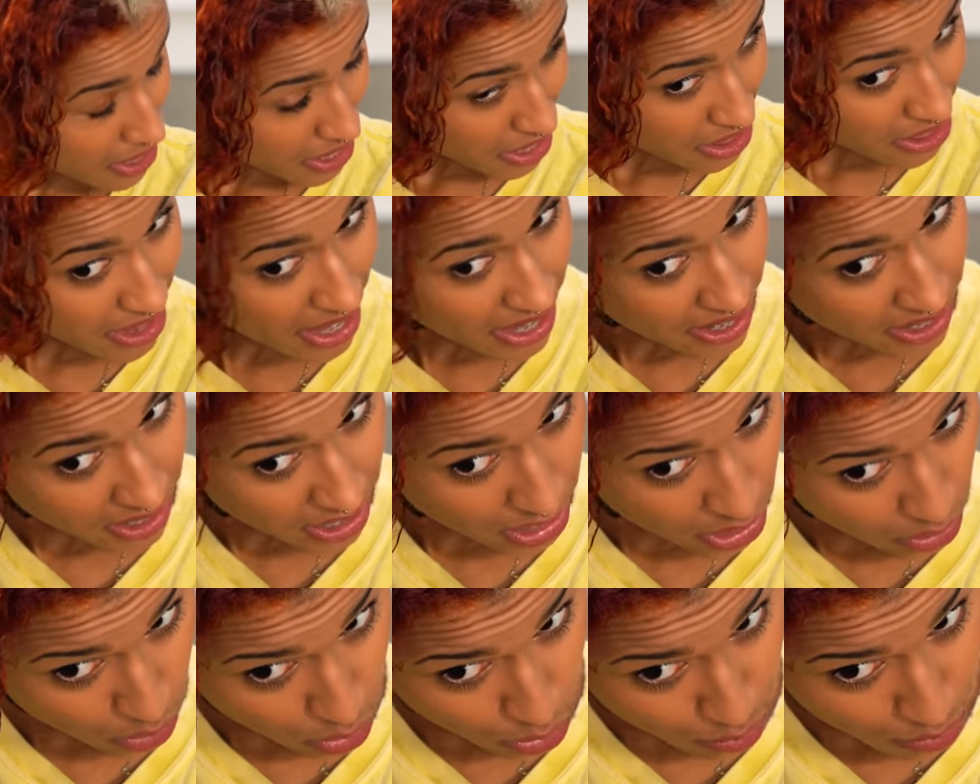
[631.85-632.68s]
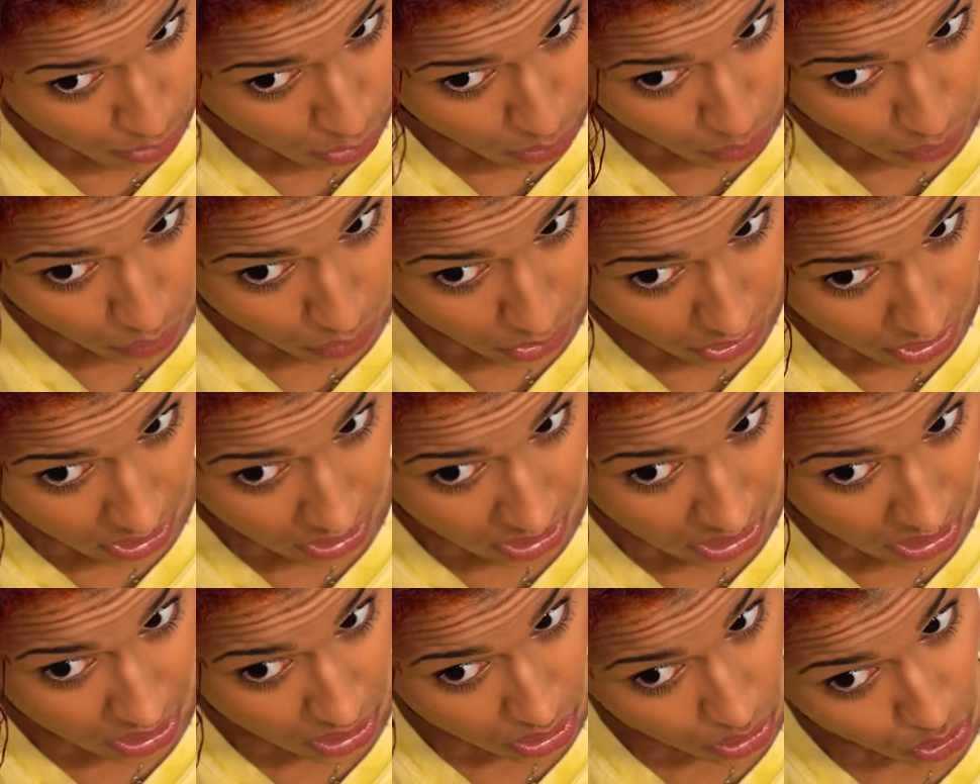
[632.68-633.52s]
then it will be
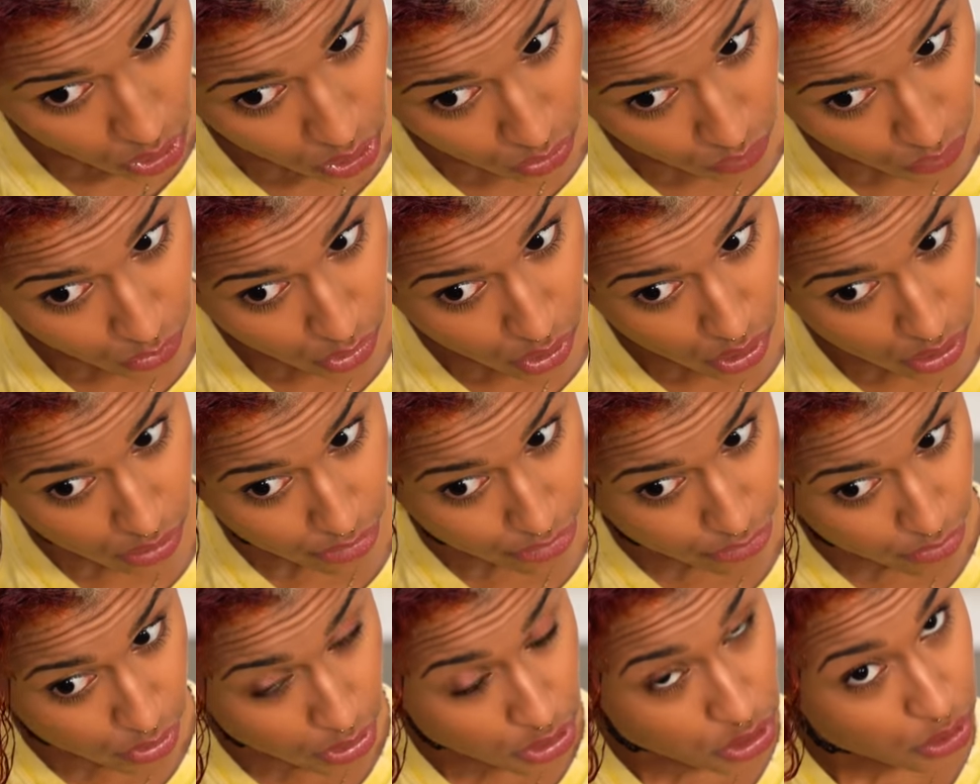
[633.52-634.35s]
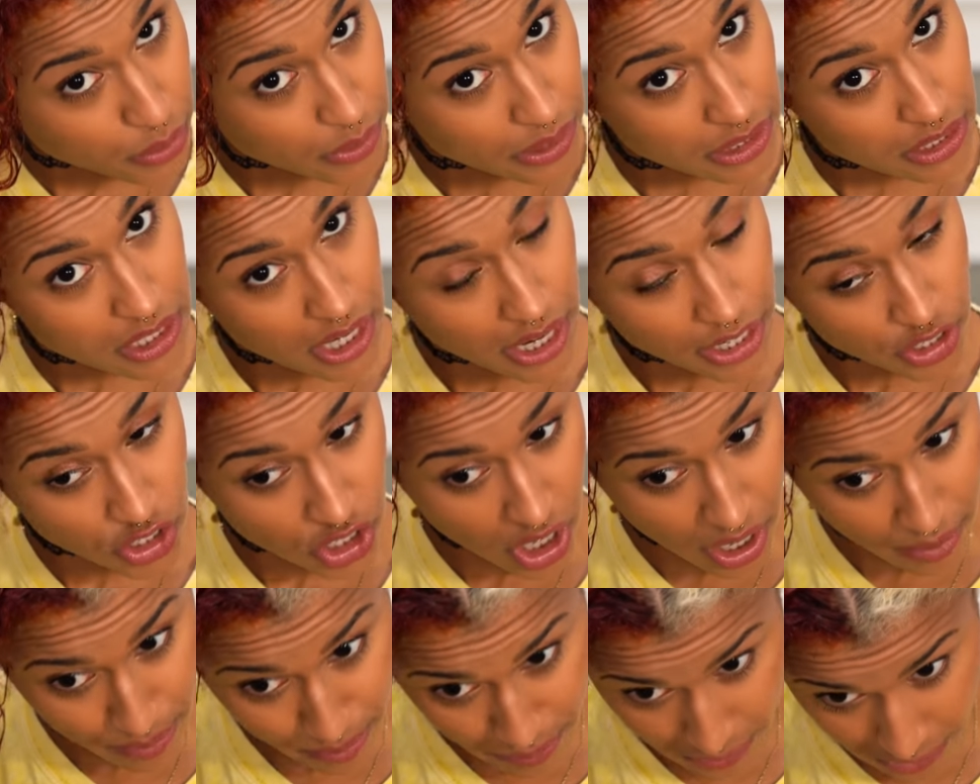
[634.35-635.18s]
really useful for doing
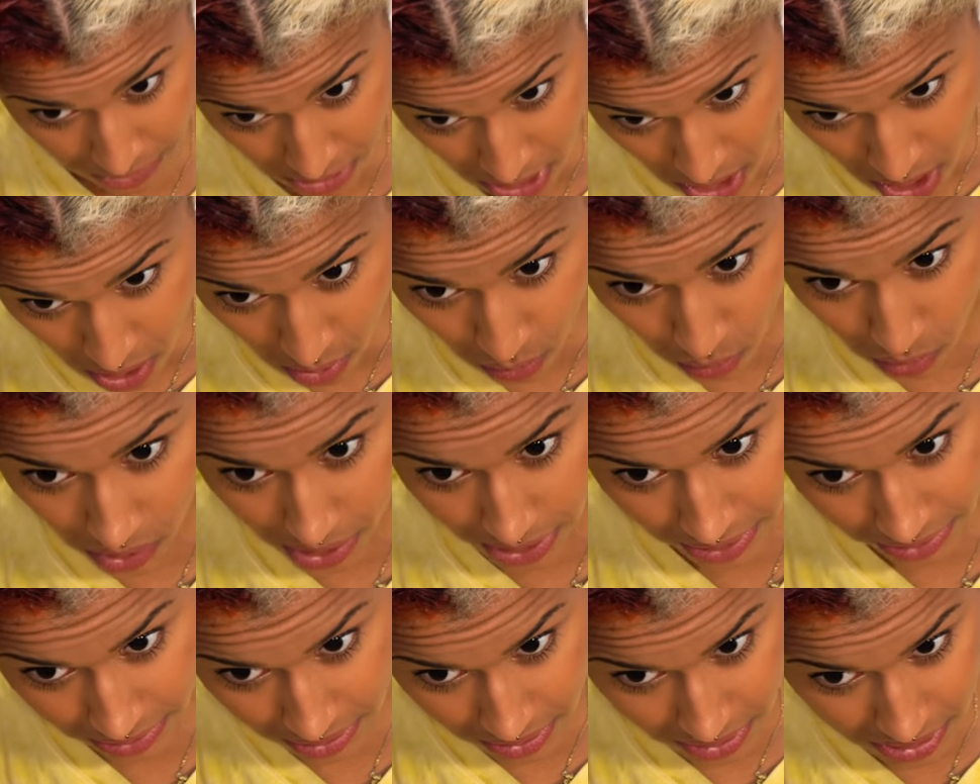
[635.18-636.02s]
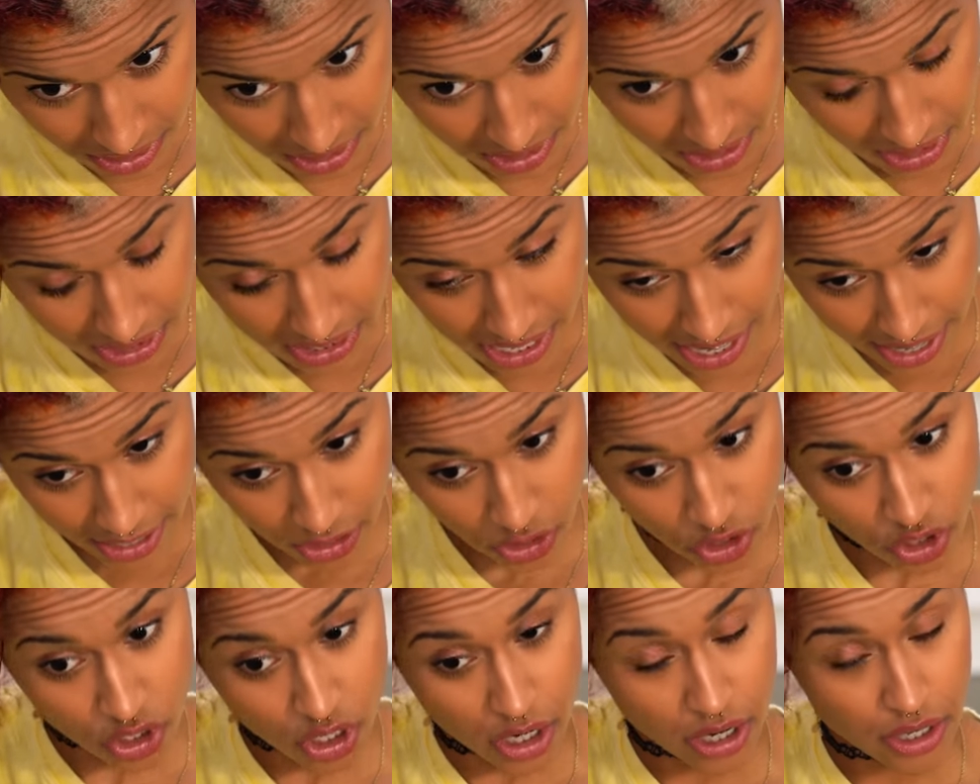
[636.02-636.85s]
touch-ups once the dye
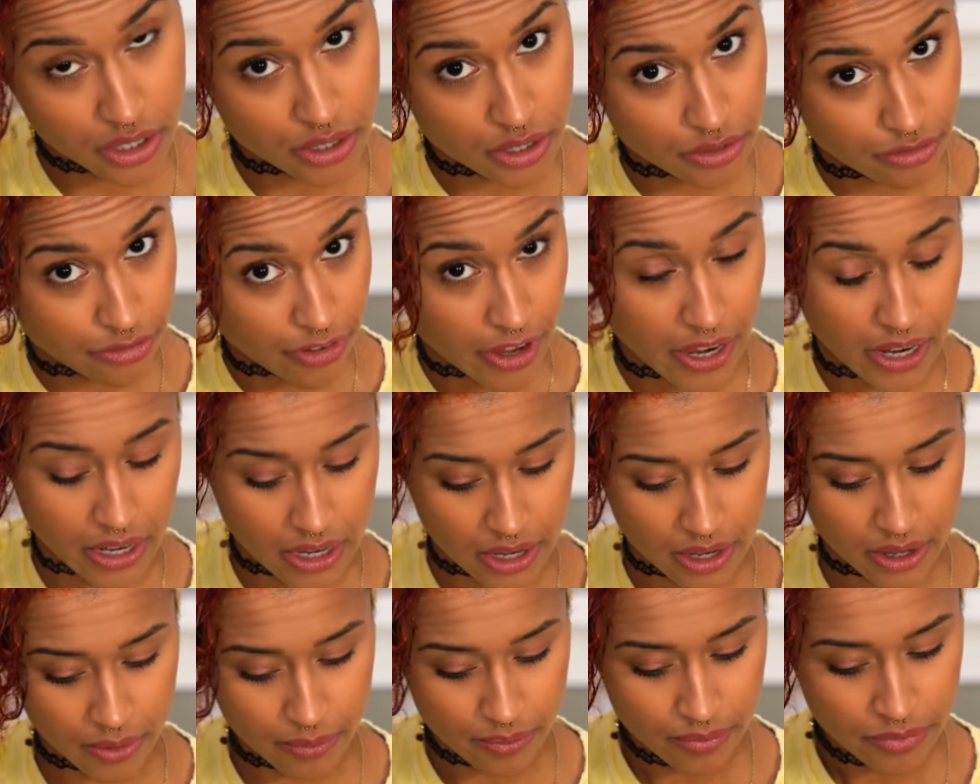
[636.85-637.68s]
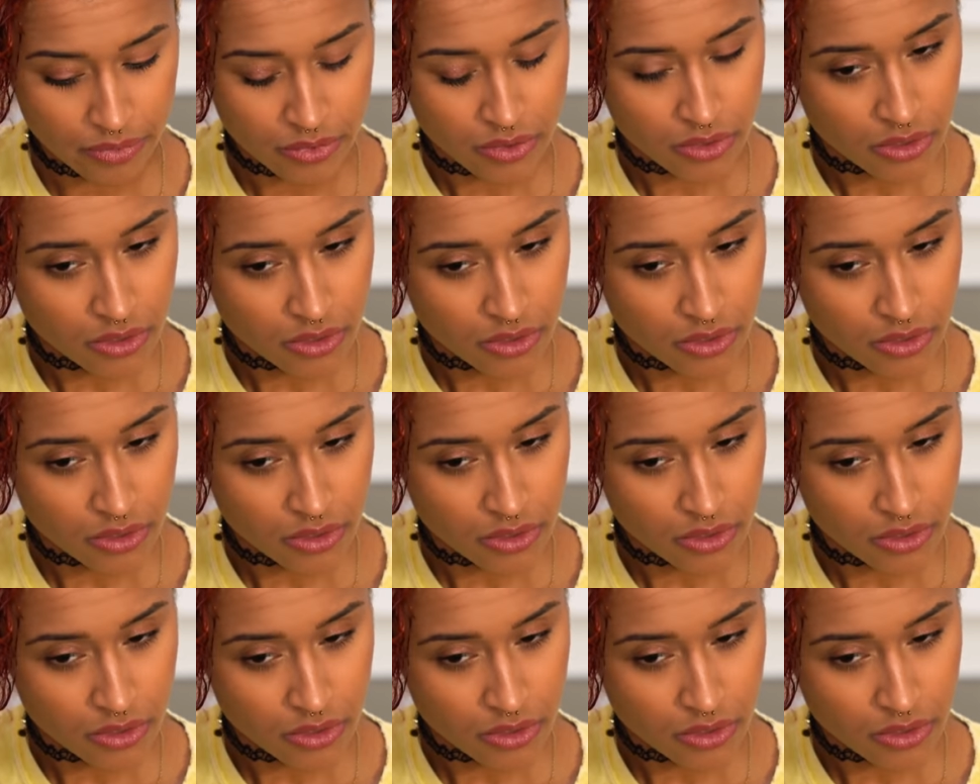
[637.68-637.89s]
starts fading.